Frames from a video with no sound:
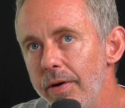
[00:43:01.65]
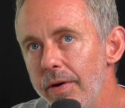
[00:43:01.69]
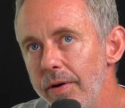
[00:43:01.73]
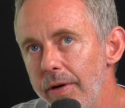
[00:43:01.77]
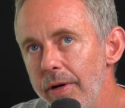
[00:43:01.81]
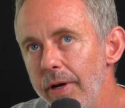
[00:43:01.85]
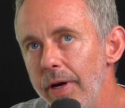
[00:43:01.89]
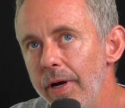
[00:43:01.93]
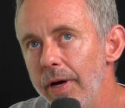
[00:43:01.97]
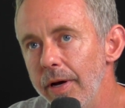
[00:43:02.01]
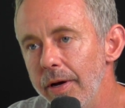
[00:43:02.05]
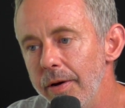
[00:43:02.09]

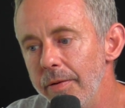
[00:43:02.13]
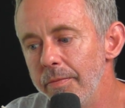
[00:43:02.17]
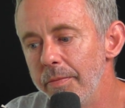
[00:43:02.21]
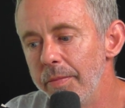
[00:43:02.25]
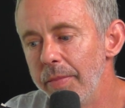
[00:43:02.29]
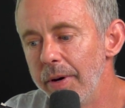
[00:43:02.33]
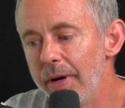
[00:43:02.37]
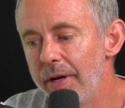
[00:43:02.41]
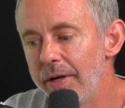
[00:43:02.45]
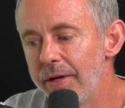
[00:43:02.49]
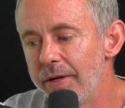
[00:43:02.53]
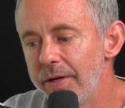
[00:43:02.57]
yeah,
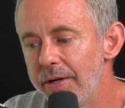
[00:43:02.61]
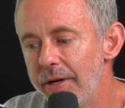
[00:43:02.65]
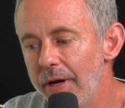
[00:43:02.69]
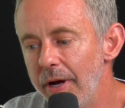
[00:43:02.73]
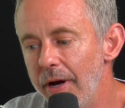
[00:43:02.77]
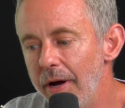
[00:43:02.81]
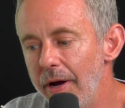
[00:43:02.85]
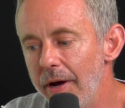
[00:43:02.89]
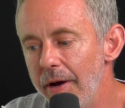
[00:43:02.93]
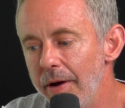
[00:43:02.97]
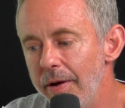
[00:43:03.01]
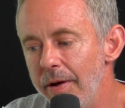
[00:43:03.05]
but
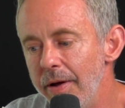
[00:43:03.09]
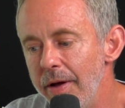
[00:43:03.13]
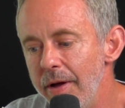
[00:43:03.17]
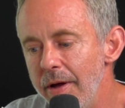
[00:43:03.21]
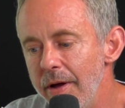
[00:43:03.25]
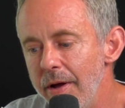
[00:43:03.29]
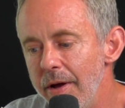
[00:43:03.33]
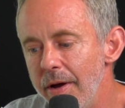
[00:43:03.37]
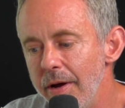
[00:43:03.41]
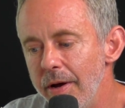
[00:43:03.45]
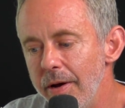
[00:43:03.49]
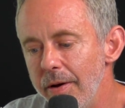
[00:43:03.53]
so
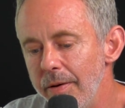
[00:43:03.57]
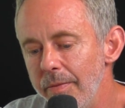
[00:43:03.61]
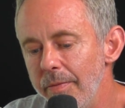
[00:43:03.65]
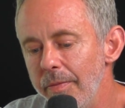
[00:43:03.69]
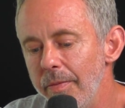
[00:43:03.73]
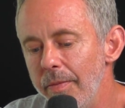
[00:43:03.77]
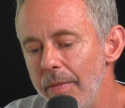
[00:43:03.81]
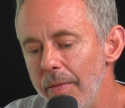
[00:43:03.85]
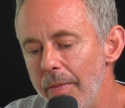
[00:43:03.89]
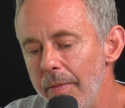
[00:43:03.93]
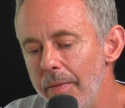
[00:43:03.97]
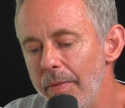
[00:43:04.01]

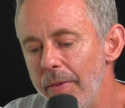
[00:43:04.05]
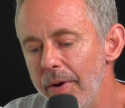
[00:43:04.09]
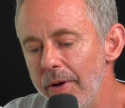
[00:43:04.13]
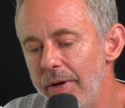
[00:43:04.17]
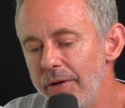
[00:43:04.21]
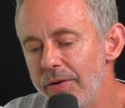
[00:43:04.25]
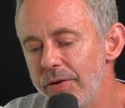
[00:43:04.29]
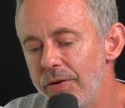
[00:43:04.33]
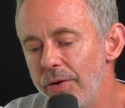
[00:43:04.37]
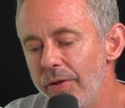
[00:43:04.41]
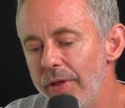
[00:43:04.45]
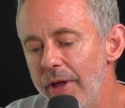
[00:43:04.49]

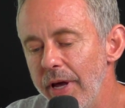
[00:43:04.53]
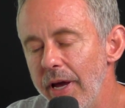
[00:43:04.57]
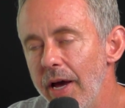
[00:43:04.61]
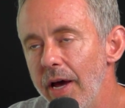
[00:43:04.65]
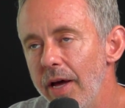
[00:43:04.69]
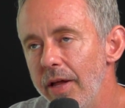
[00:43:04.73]
they